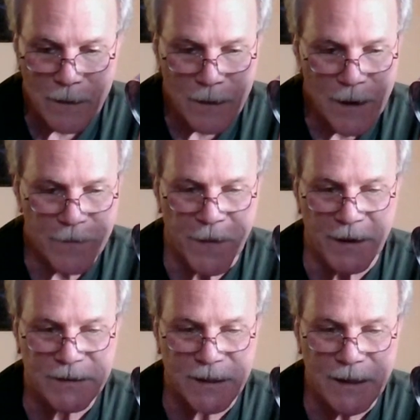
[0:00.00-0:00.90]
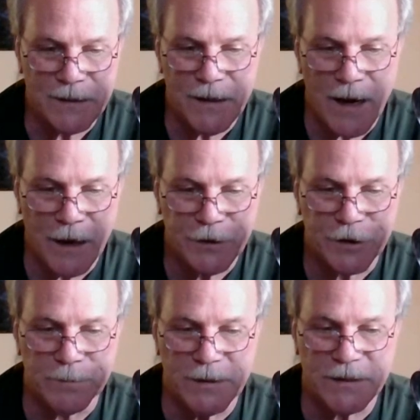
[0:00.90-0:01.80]
If they sink, the eggs
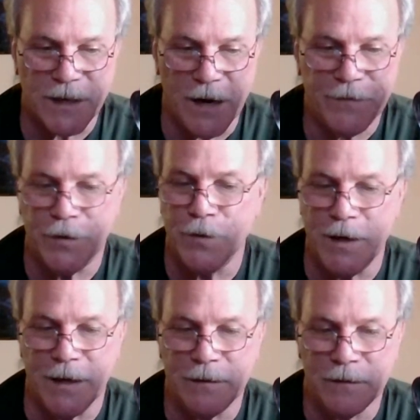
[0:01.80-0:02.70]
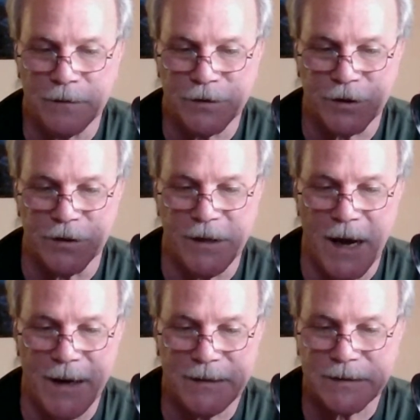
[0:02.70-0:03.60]
should be safe to eat. Should the
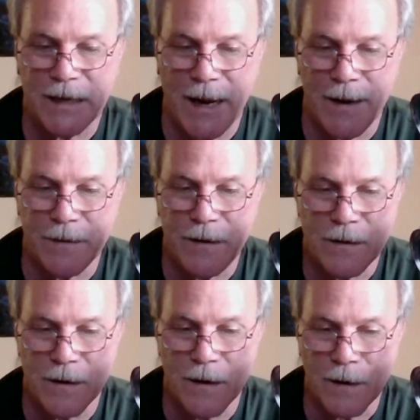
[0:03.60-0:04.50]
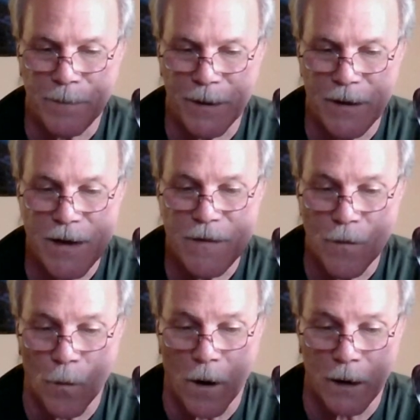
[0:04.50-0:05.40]
egg stand up in
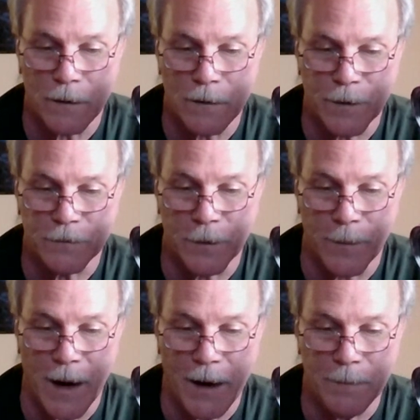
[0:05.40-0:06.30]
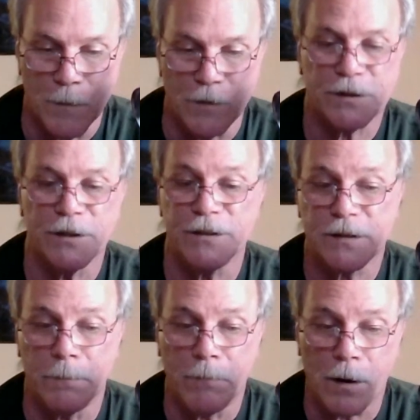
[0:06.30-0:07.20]
the water but remain mostly
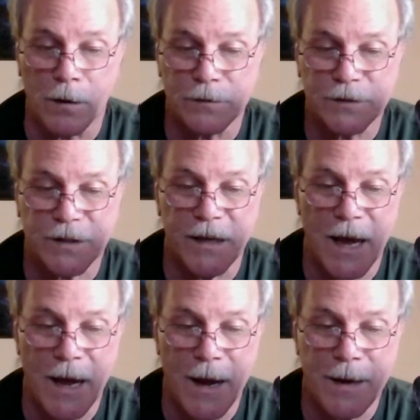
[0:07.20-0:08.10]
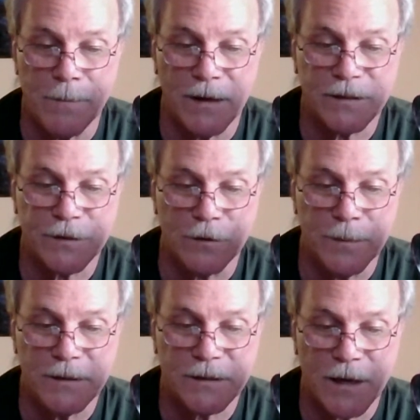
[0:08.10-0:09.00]
submerged, the egg may still
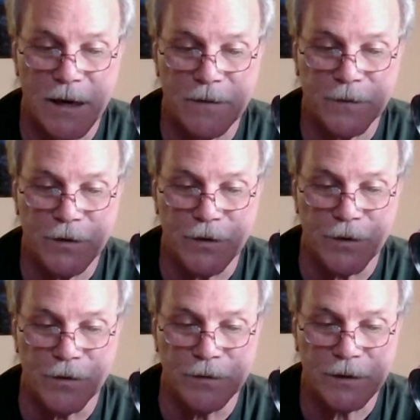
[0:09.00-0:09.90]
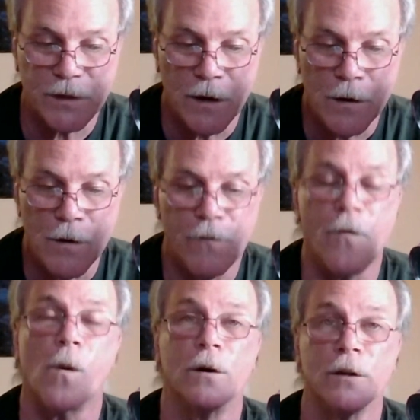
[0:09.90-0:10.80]
be safe to use
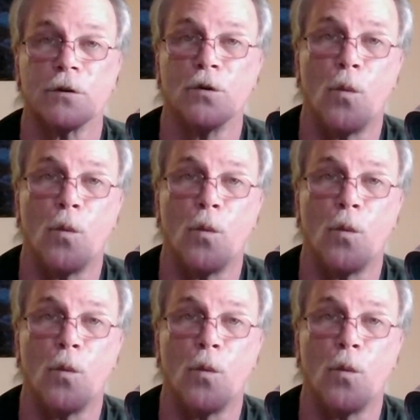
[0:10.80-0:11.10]
for a little